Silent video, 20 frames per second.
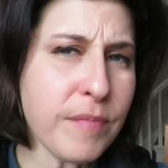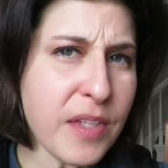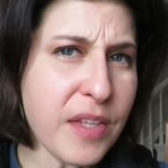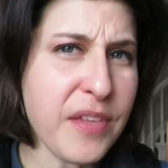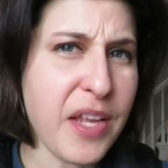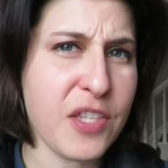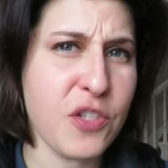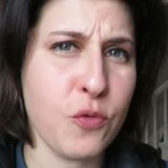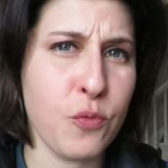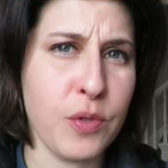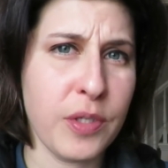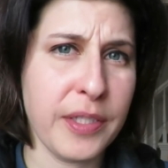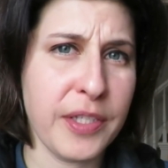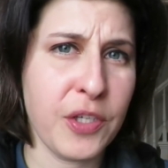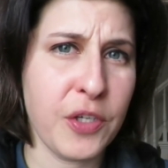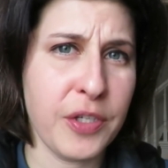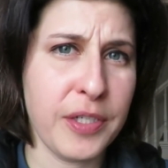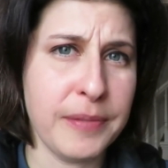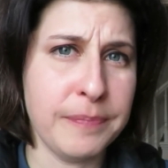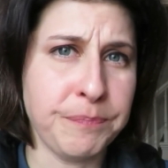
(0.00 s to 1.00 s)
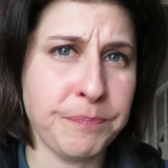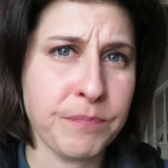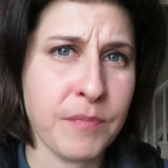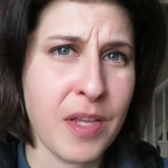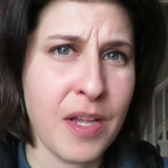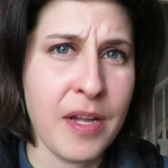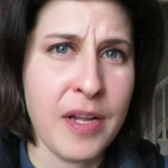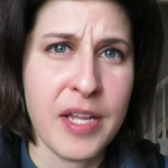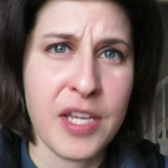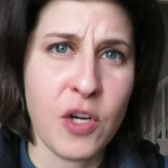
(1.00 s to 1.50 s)
That's really good.
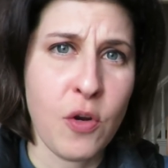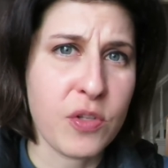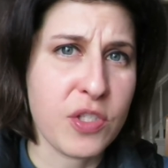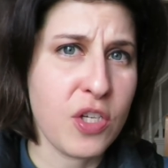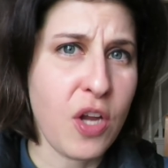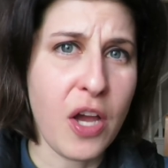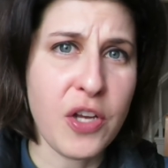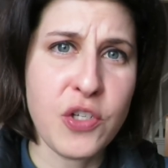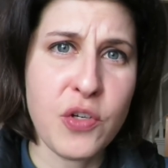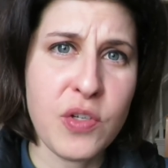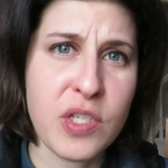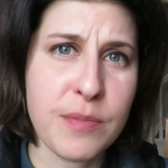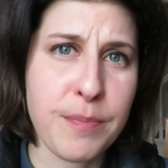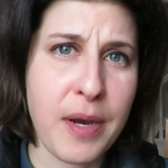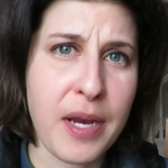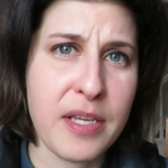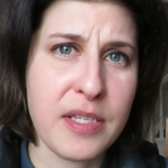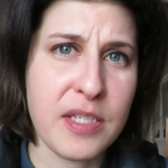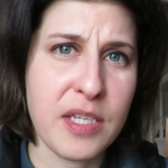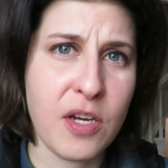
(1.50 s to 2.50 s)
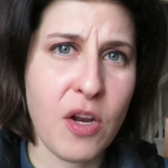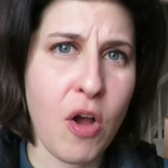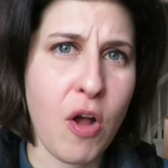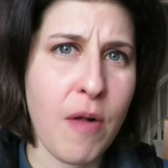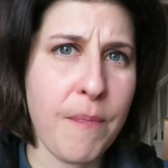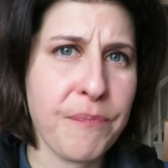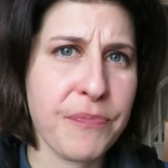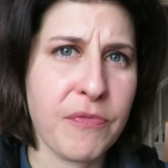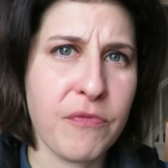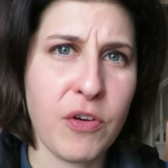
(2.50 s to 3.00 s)
You know, it's not too spicy at
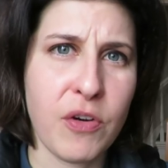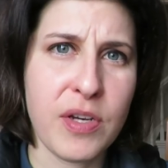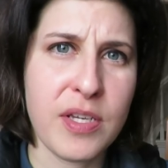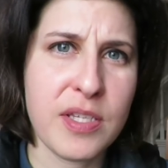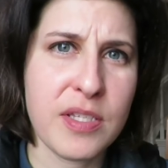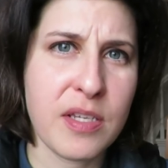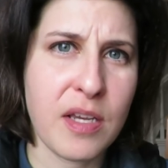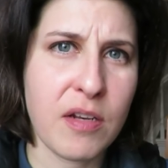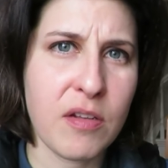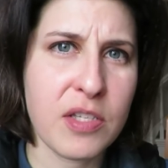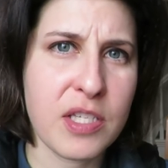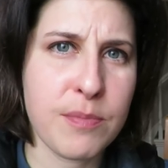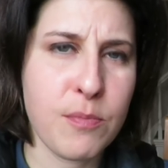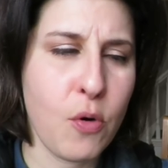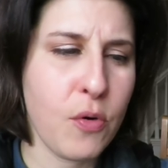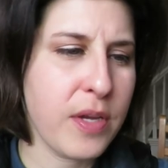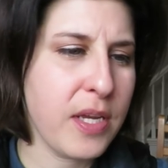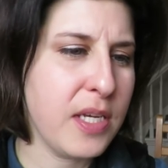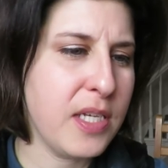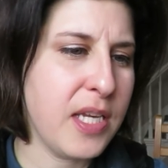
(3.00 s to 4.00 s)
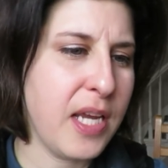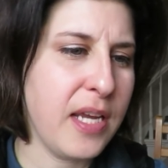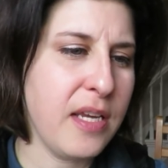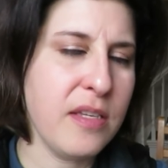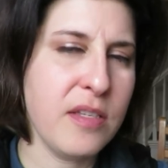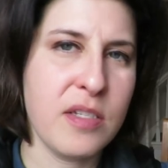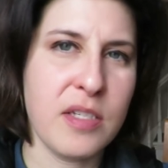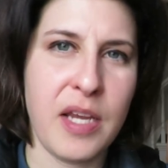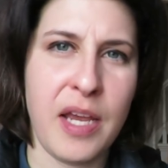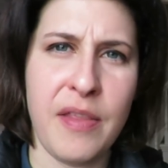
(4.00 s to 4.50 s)
all, very subtle smoky
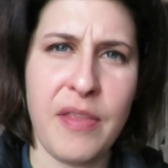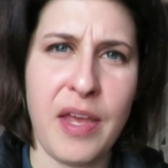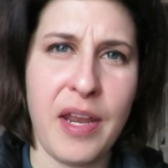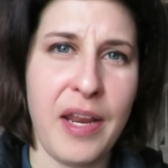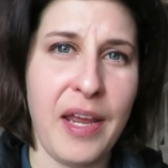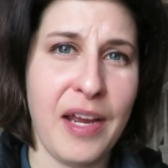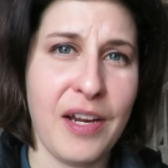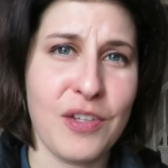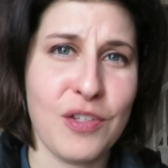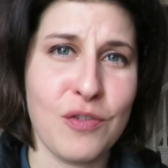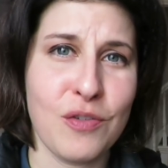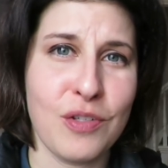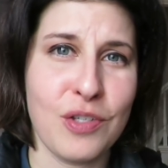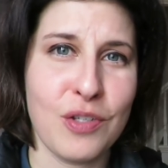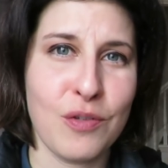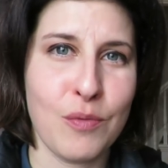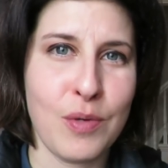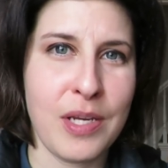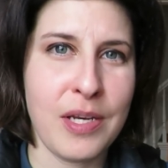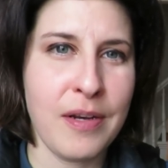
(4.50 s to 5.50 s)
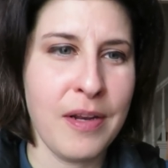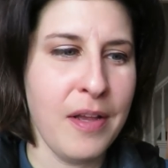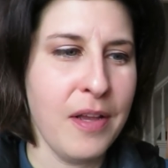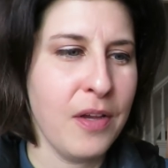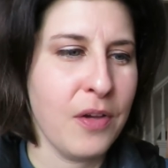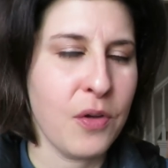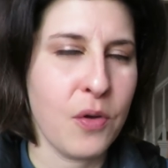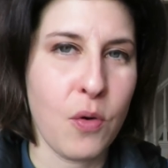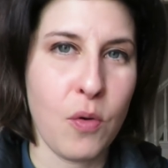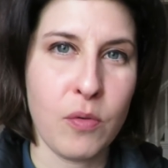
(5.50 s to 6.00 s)
taste, and that extra sweet
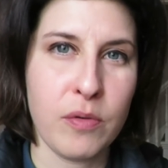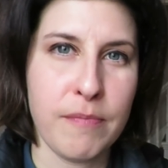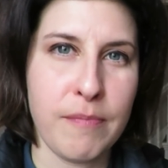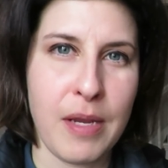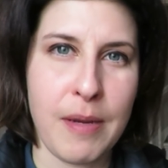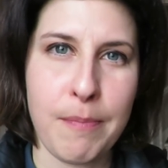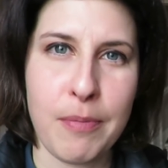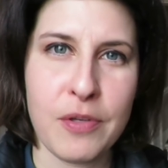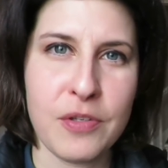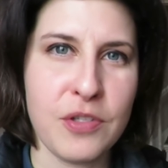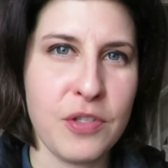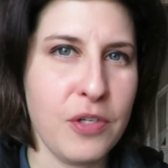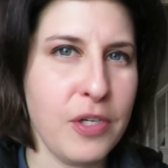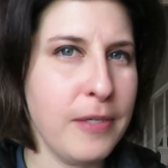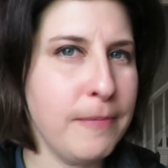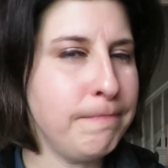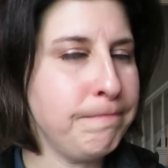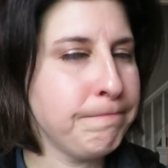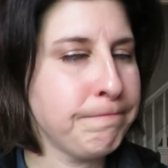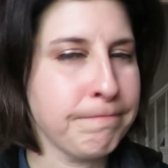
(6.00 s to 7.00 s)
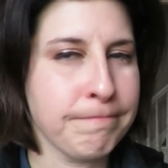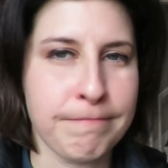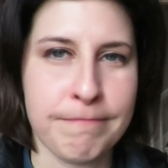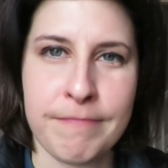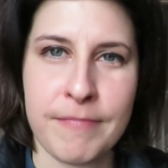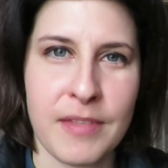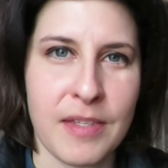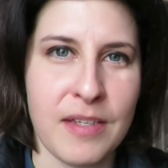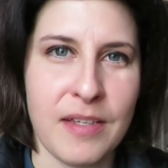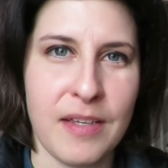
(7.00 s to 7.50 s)
golden maple syrup
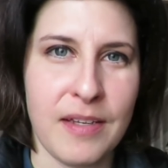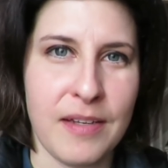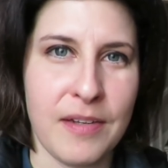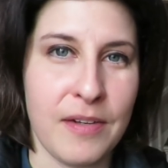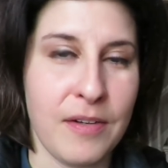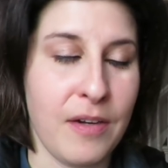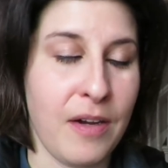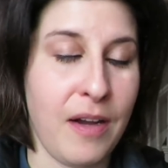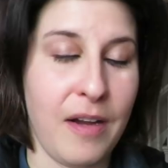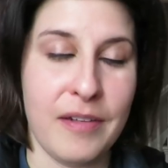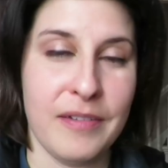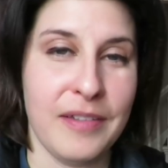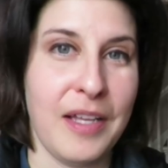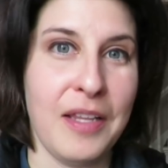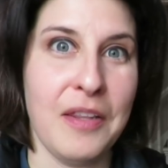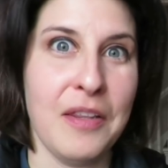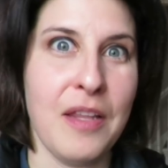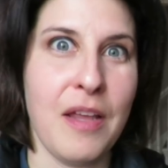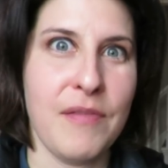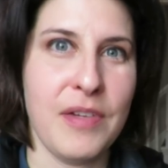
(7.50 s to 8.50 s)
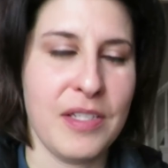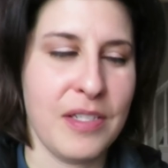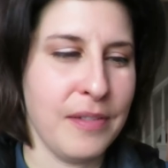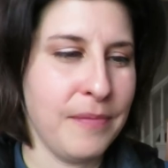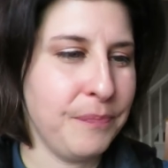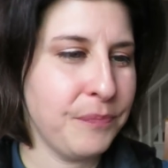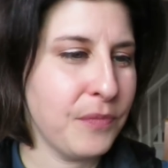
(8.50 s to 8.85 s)
Ah, I love it.